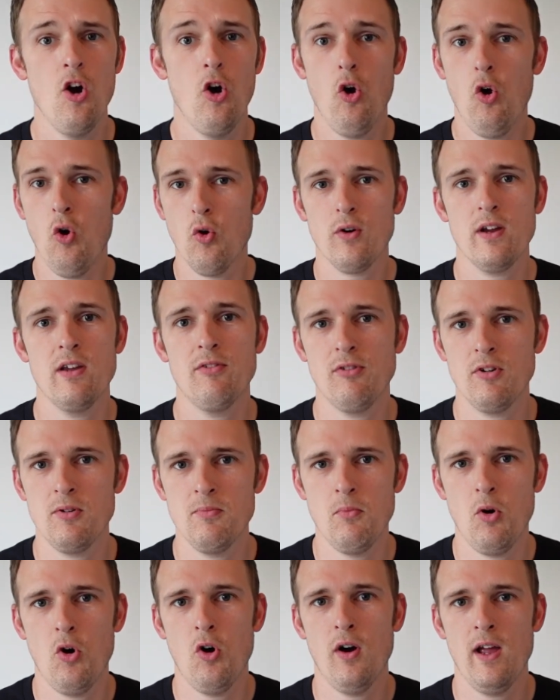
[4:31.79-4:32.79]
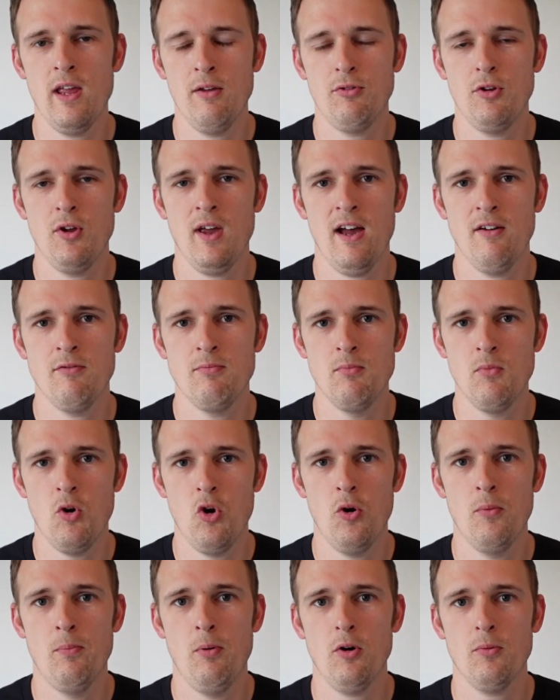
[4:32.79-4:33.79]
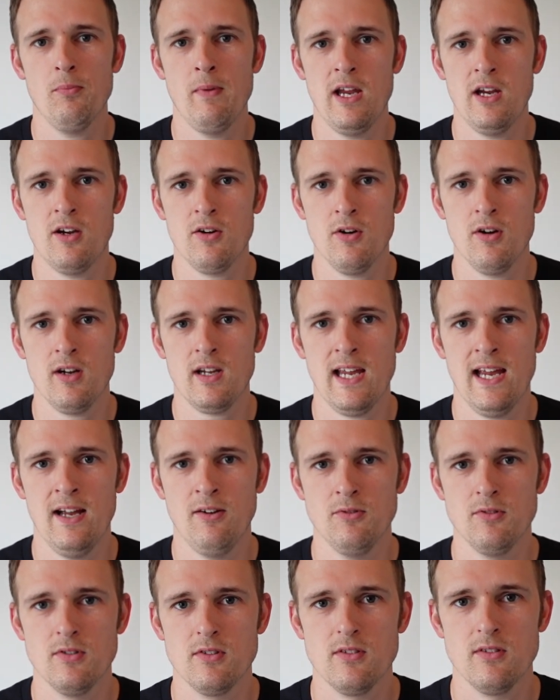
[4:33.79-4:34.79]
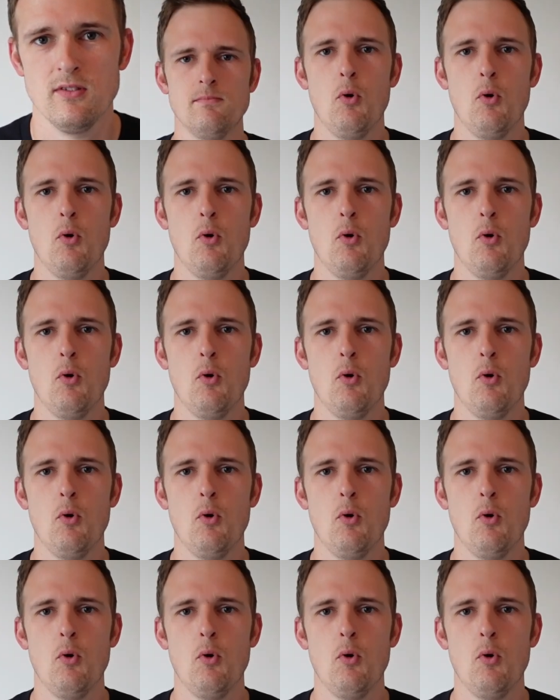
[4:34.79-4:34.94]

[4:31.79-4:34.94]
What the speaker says: or even more if you have more bookmaker accounts.